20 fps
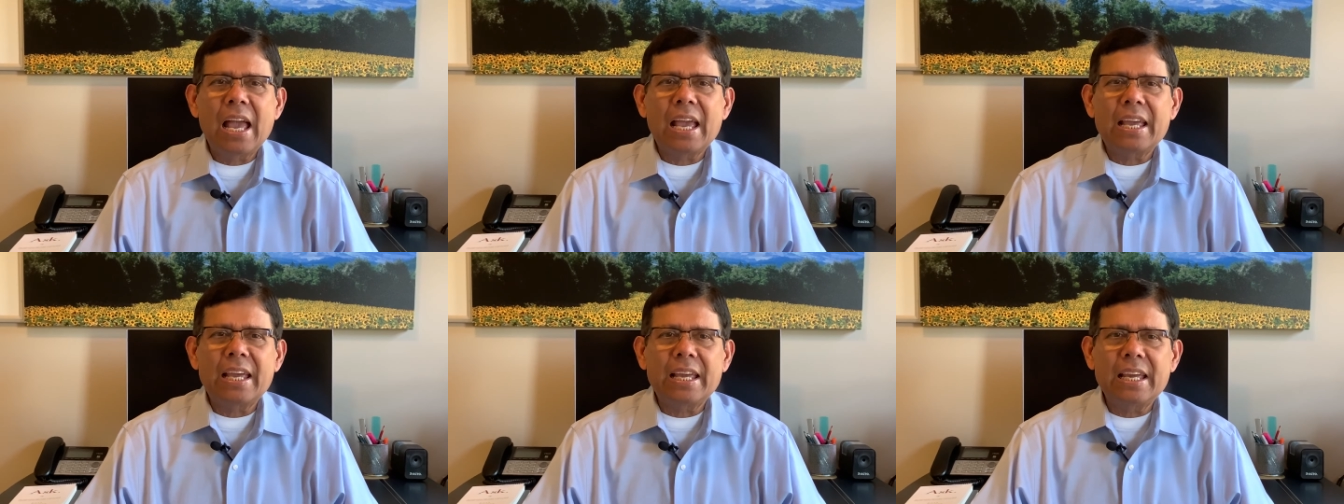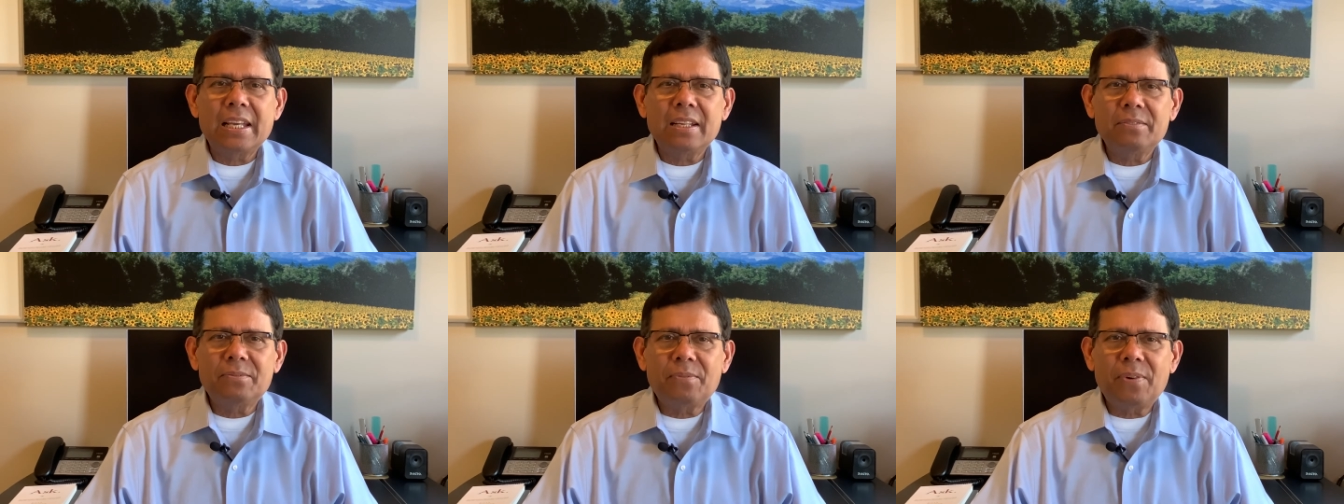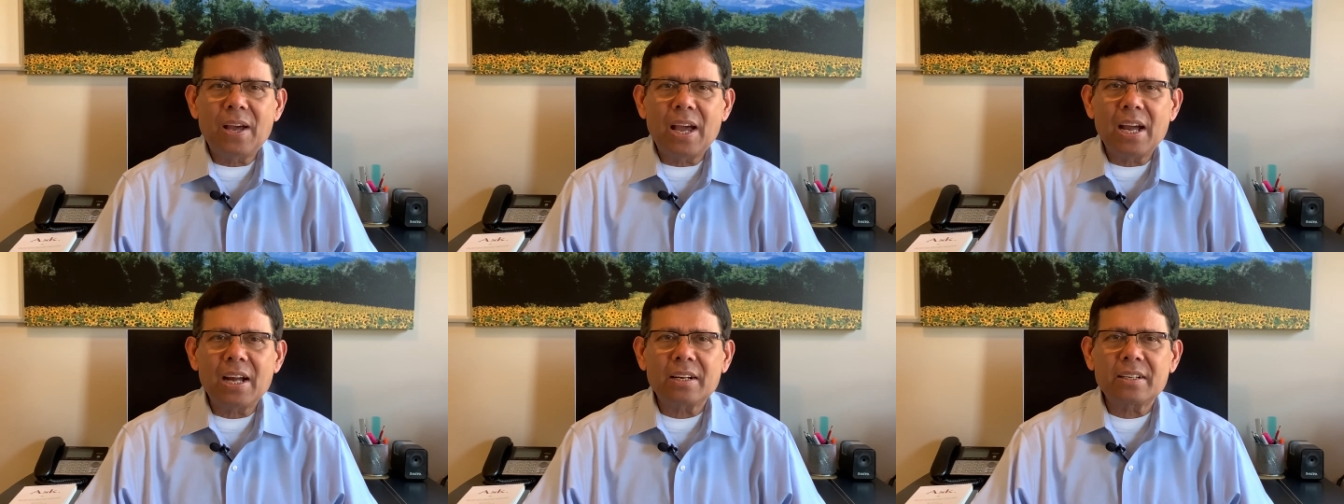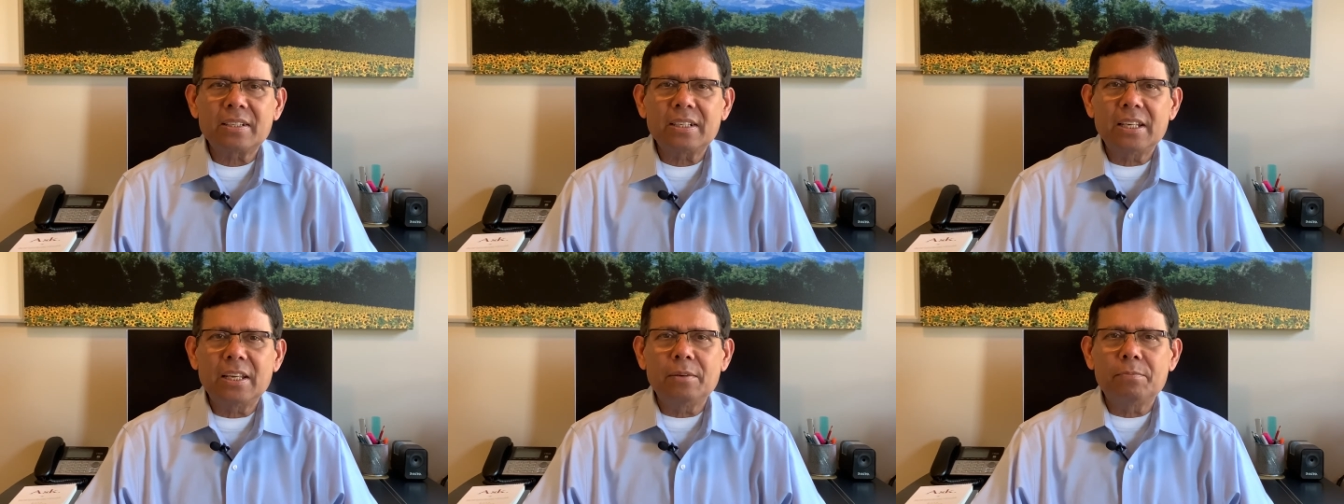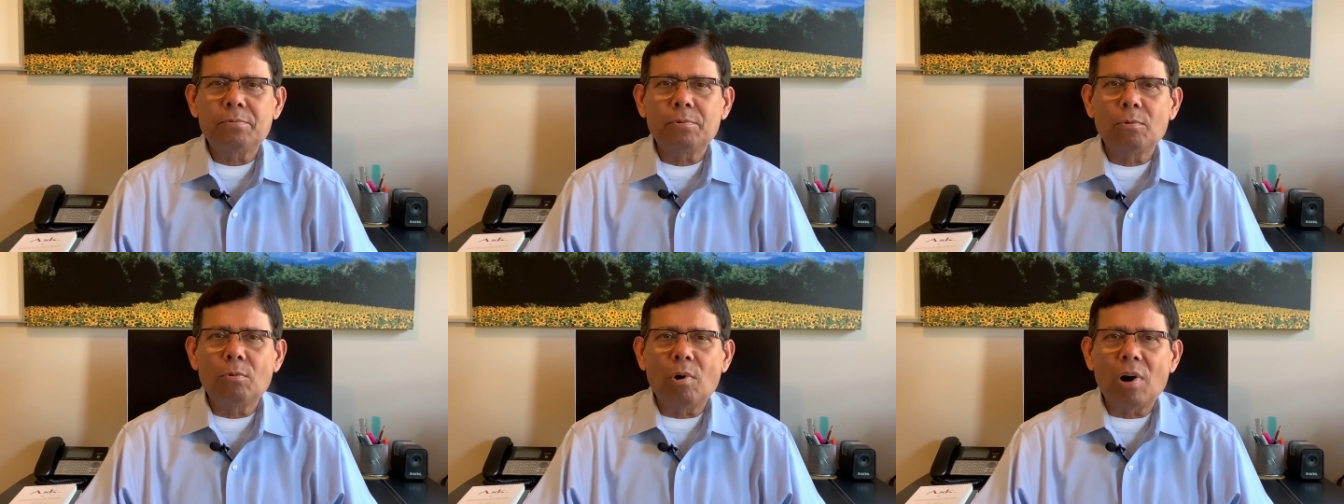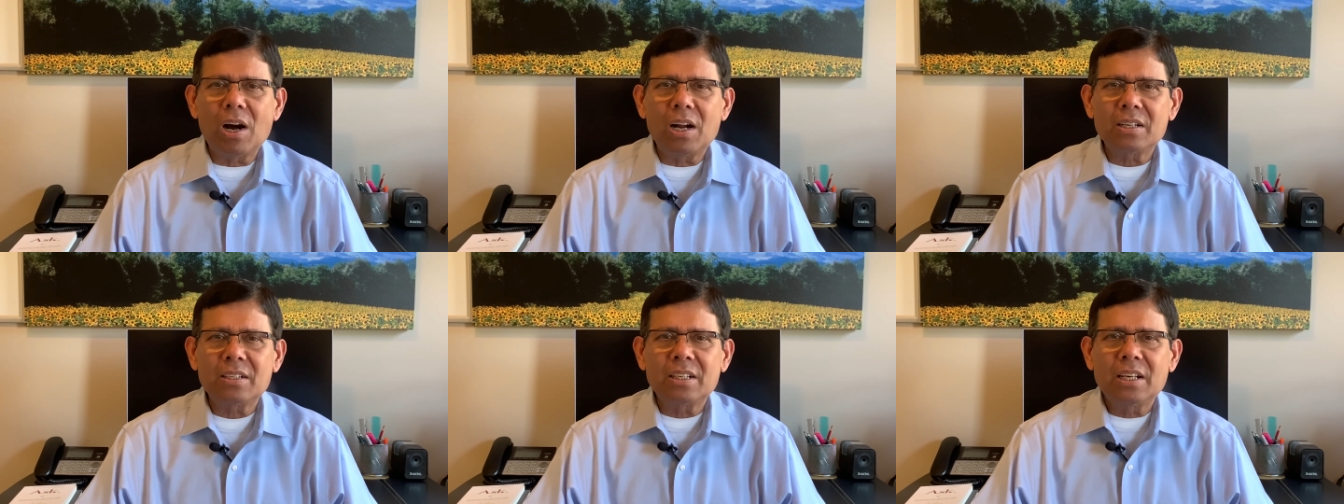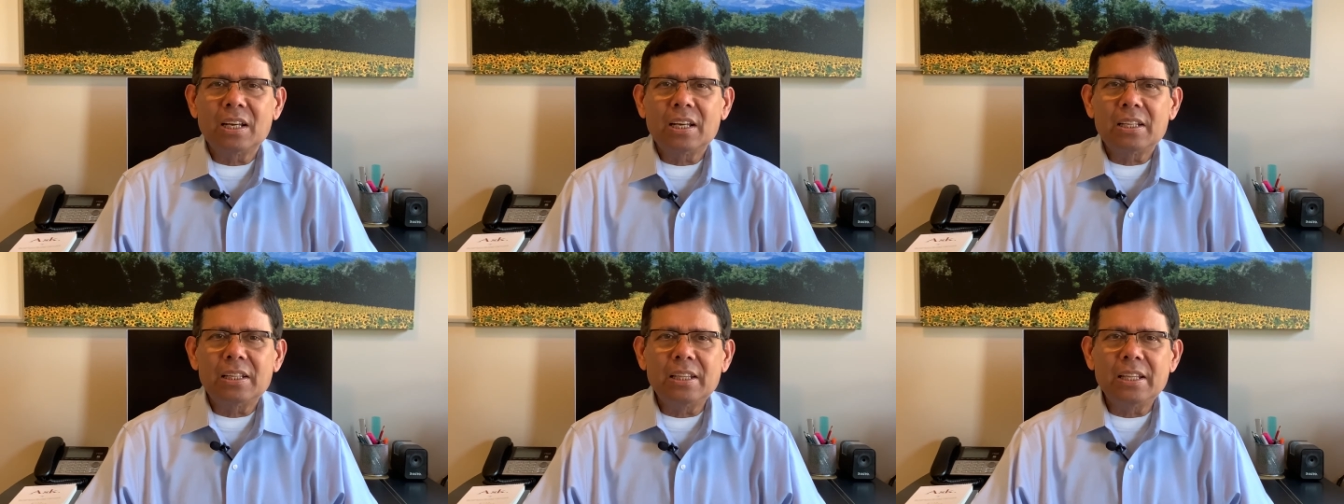In fact, if you want,
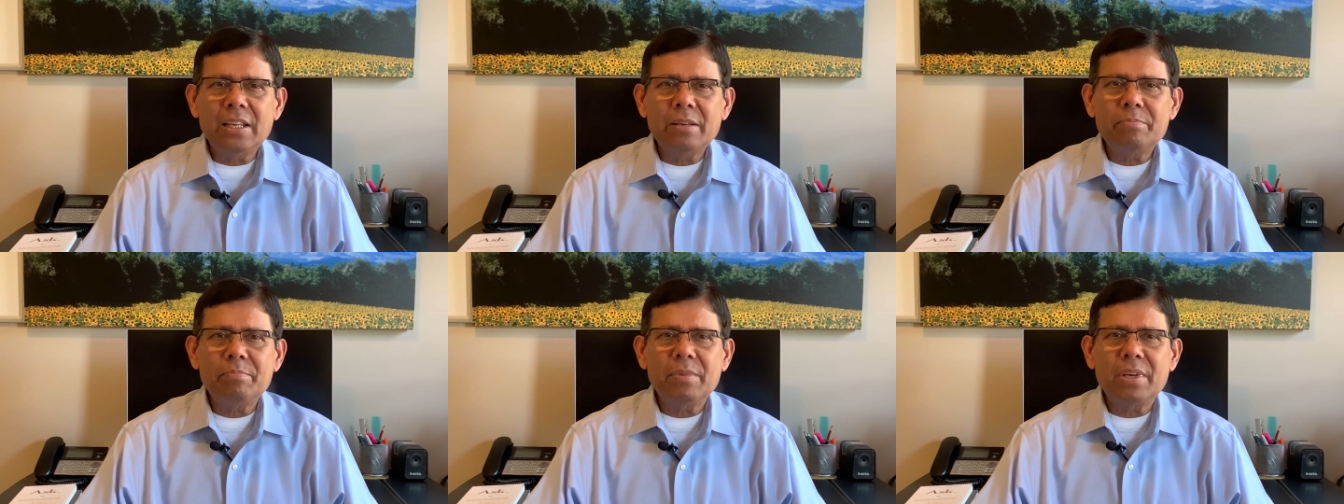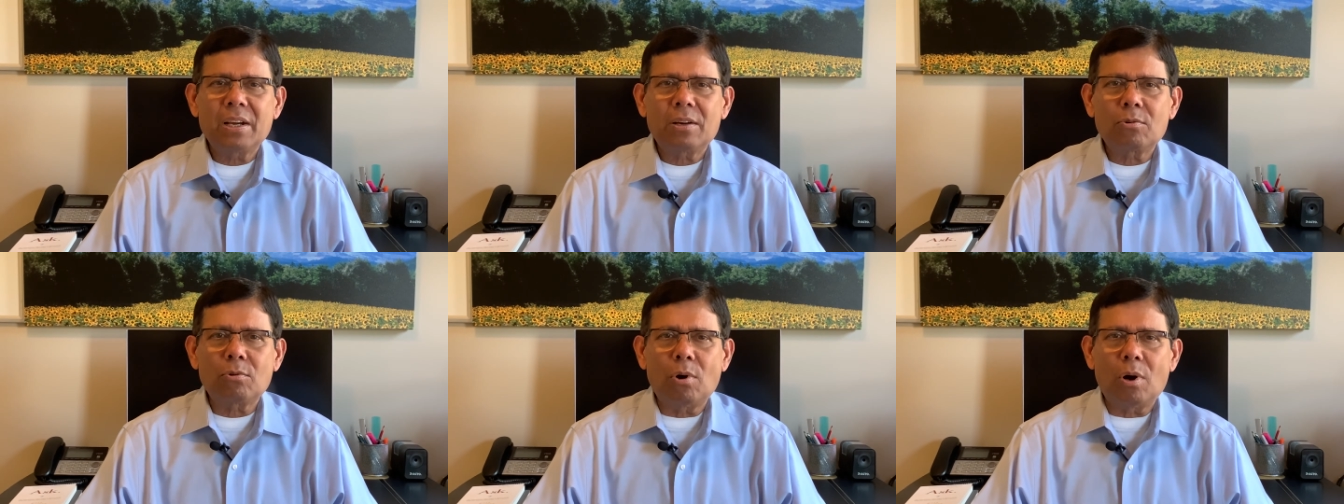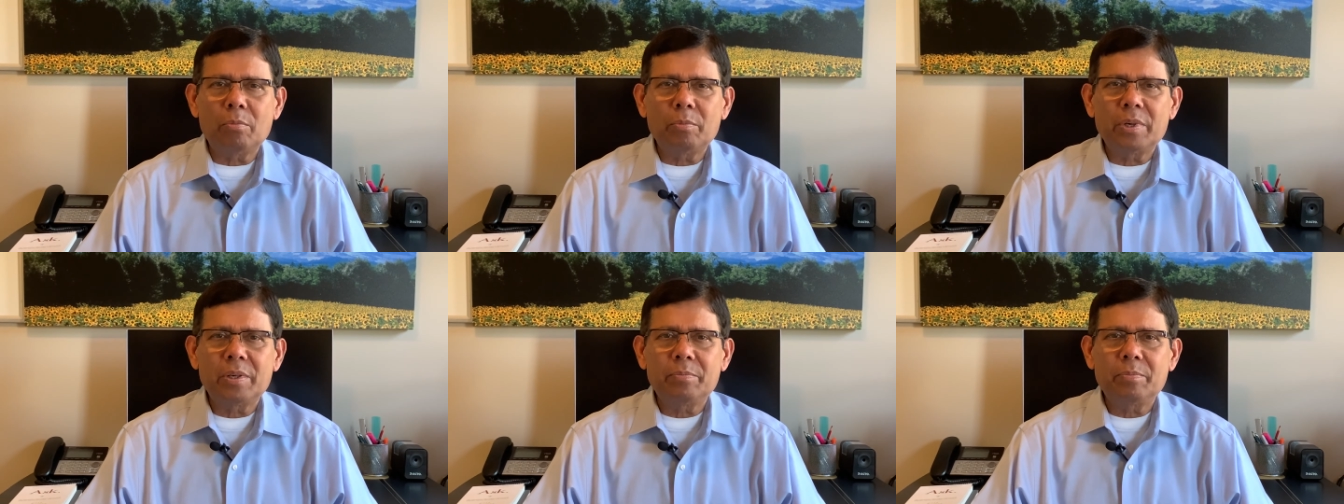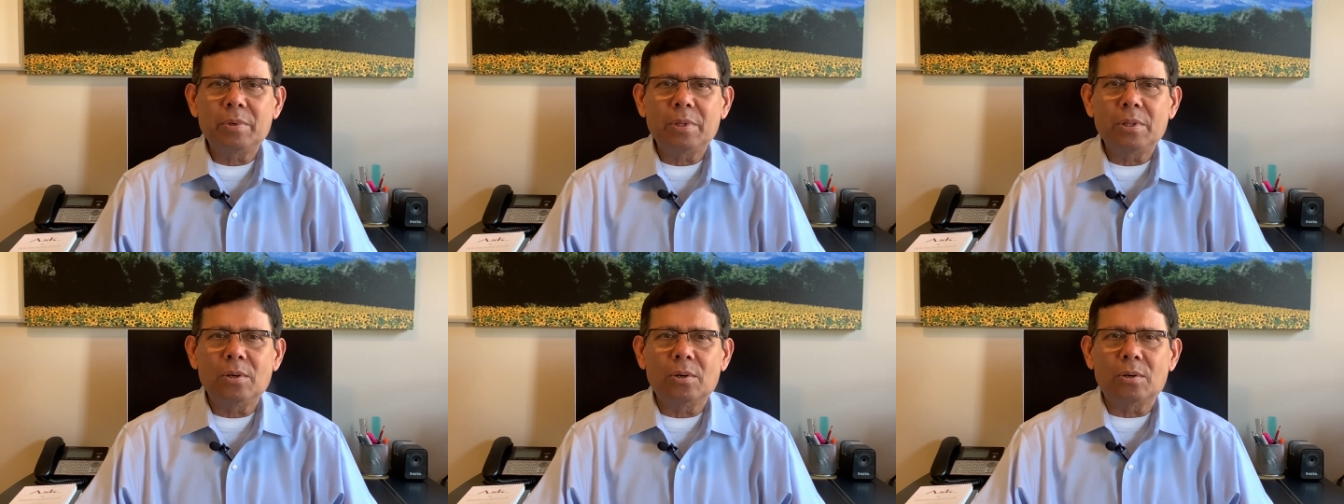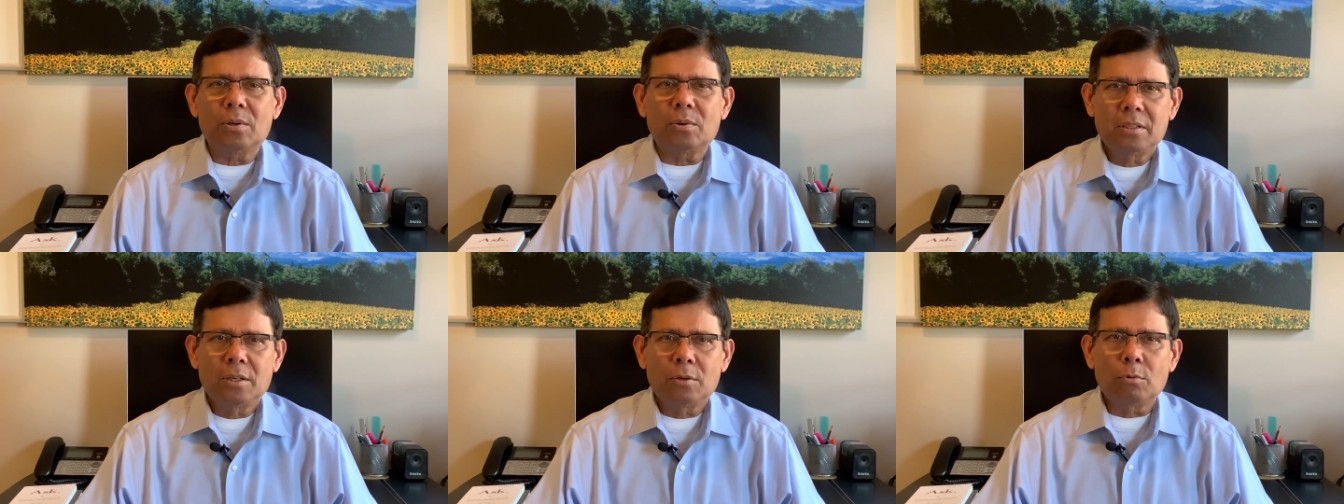leave me a comment below